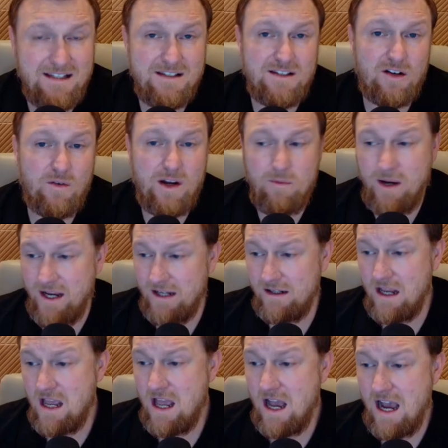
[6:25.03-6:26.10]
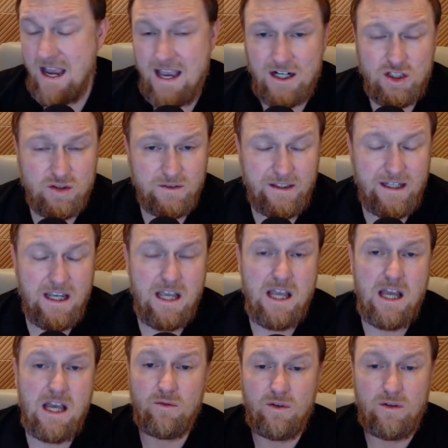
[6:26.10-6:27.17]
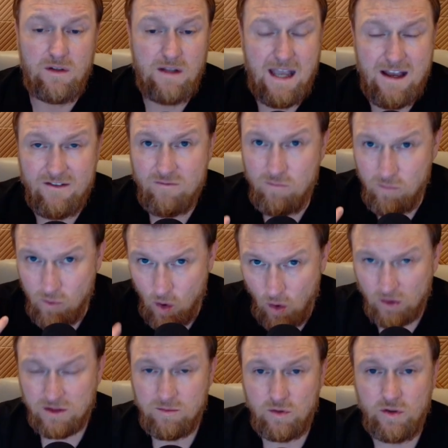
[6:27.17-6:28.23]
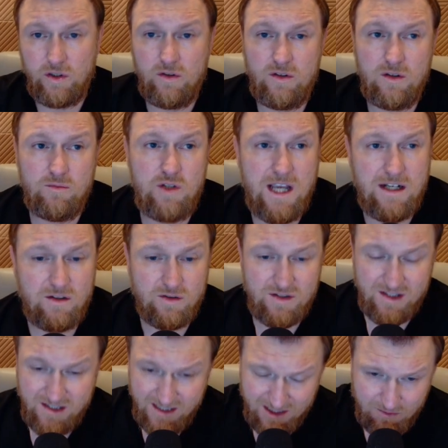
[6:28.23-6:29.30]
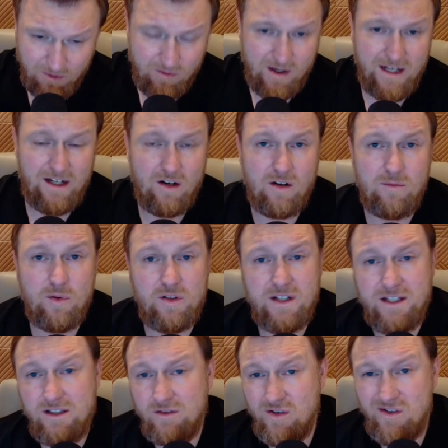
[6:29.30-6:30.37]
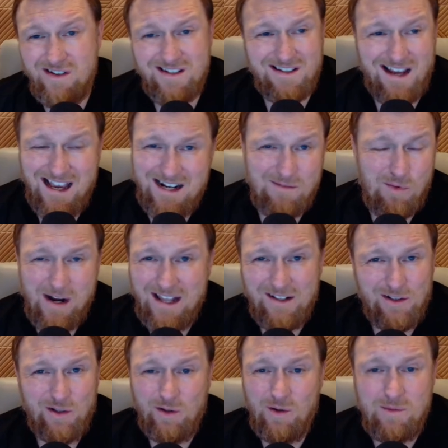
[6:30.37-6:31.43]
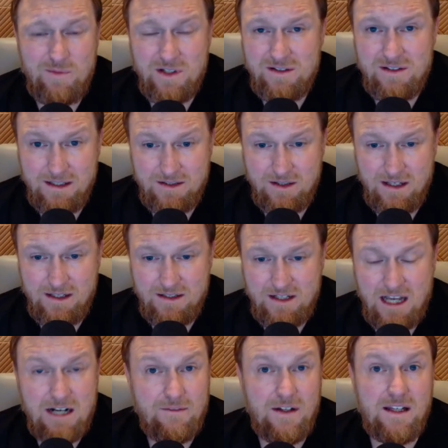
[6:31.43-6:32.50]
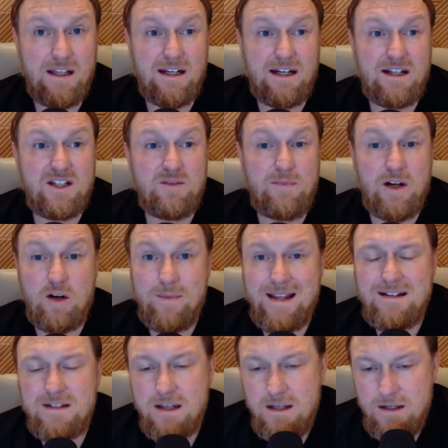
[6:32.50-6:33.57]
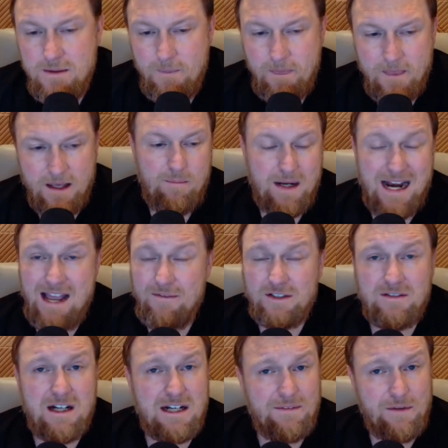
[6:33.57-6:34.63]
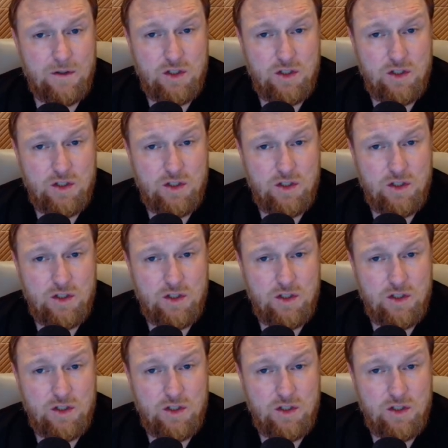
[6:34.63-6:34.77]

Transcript: is the great way. And I actually have multiple YouTube channels. This one right here in particular is kind of brand new. It's kind of an experiment, but I have a lot of other